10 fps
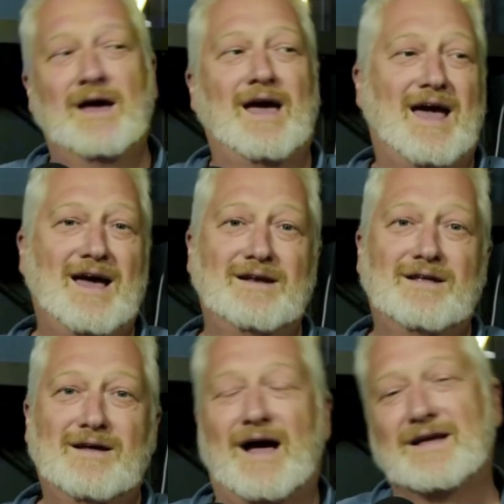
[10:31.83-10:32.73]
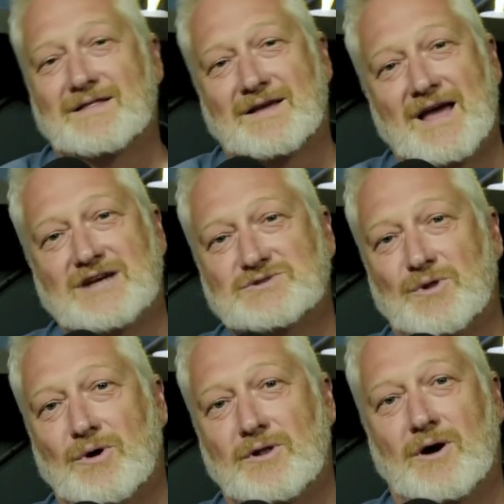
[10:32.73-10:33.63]
And I get the cash
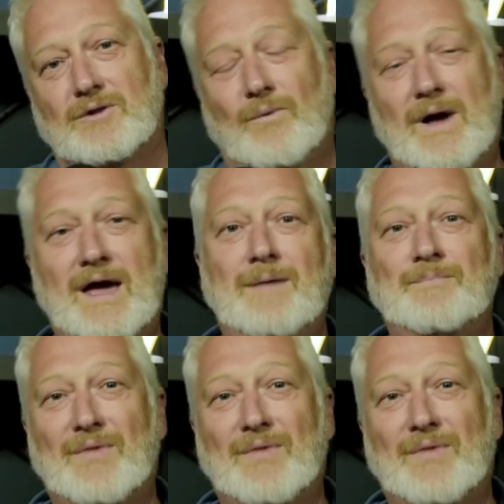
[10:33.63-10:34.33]
flow along the way,